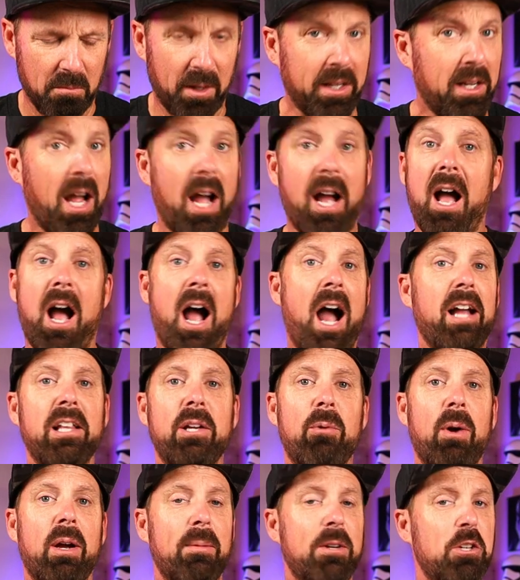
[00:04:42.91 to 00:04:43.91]
Like I
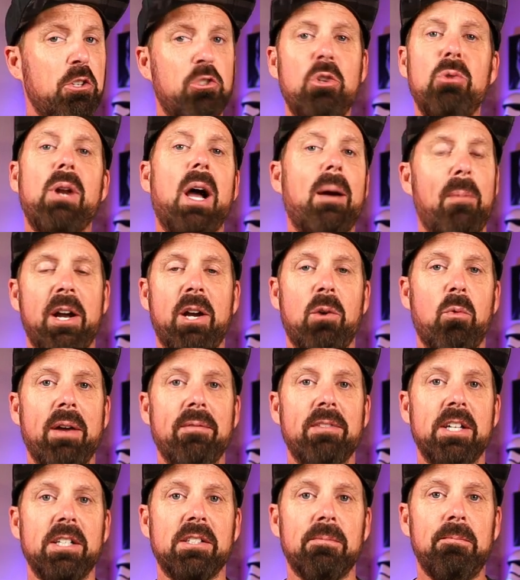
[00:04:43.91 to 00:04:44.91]
highly recommend, do not
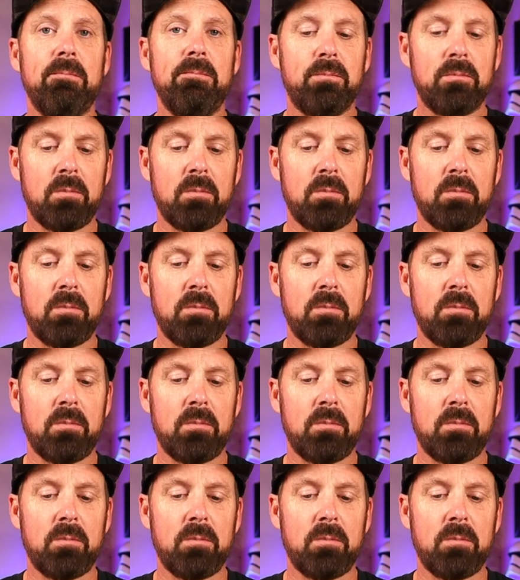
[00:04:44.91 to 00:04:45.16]
microwave these.